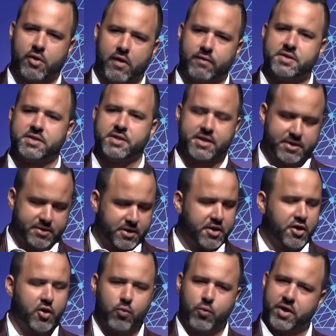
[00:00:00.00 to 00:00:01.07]
Obviously,
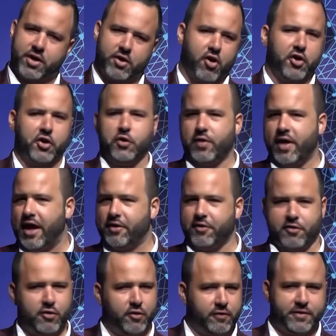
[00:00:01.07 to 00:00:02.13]
we can argue that.
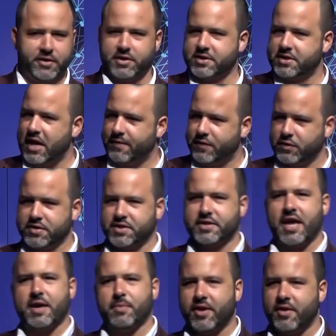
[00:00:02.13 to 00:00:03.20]
There's whole philosophical
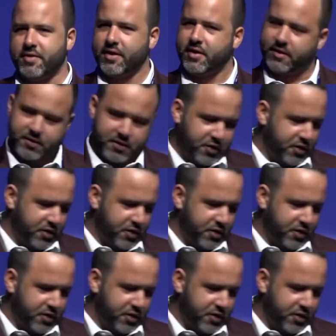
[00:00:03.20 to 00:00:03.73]
statements, and